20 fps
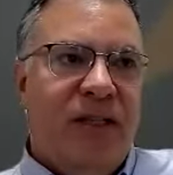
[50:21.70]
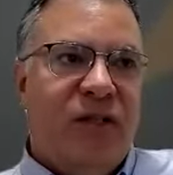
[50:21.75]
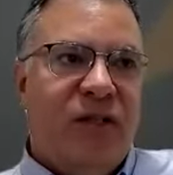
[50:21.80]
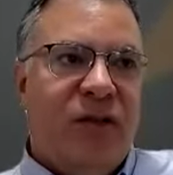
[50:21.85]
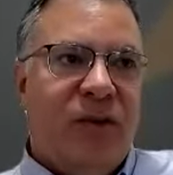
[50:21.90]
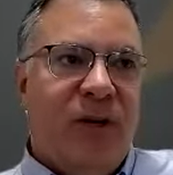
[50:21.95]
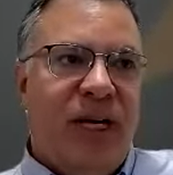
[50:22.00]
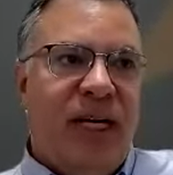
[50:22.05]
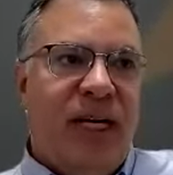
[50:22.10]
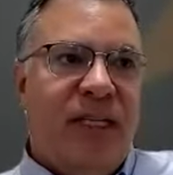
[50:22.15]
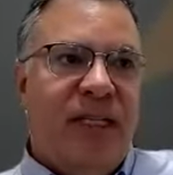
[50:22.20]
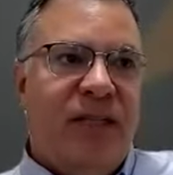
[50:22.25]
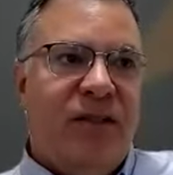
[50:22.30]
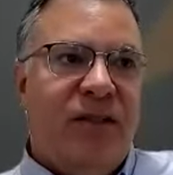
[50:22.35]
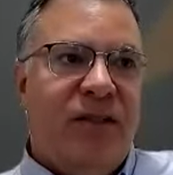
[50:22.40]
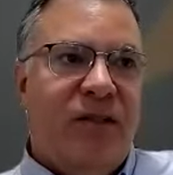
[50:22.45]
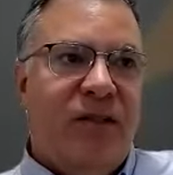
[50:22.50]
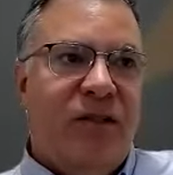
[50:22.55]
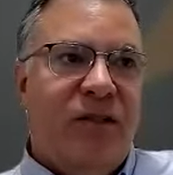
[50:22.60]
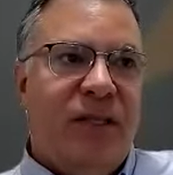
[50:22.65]
great
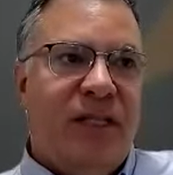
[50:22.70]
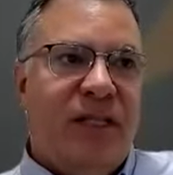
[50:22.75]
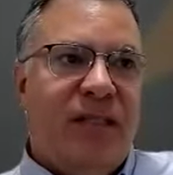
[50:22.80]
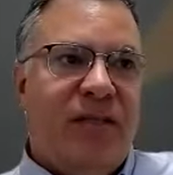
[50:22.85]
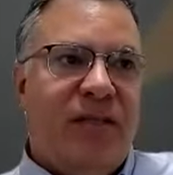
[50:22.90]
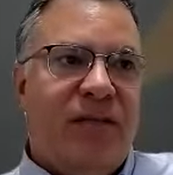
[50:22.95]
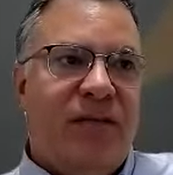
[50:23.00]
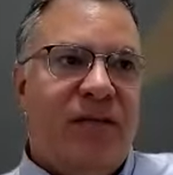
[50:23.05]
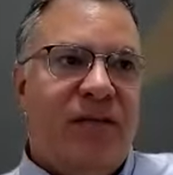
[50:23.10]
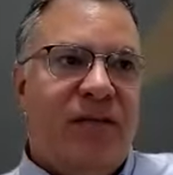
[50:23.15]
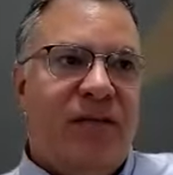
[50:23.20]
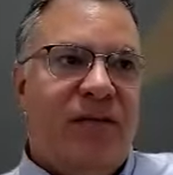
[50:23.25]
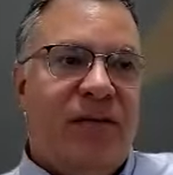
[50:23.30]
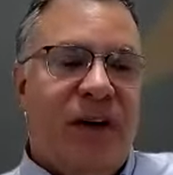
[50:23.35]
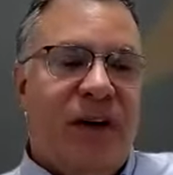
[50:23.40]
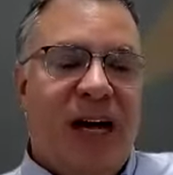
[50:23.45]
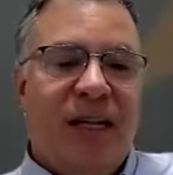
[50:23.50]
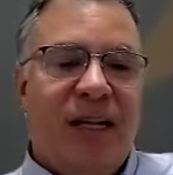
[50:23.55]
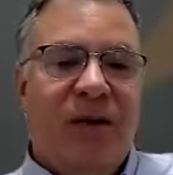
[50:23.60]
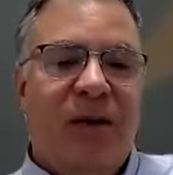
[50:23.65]
to
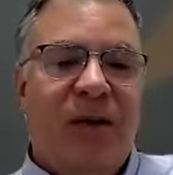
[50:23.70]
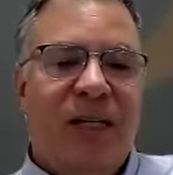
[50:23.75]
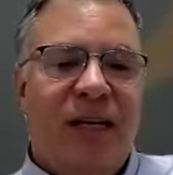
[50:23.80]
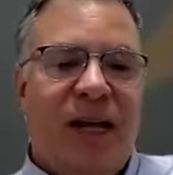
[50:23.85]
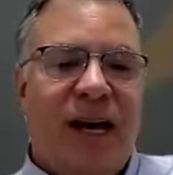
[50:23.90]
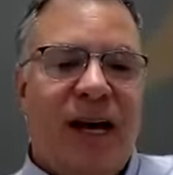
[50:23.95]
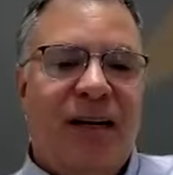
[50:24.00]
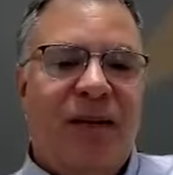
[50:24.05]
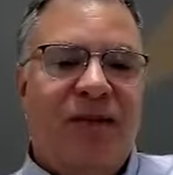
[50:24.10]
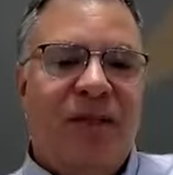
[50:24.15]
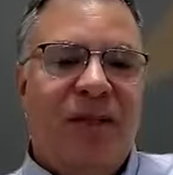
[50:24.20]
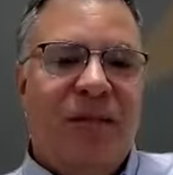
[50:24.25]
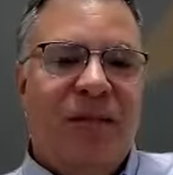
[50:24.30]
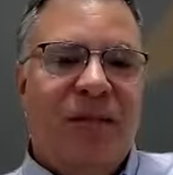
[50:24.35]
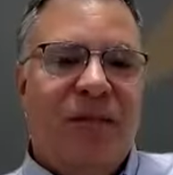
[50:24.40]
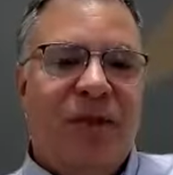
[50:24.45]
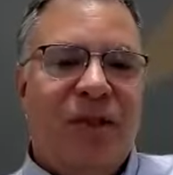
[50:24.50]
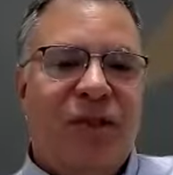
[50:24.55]
follow a lot of them,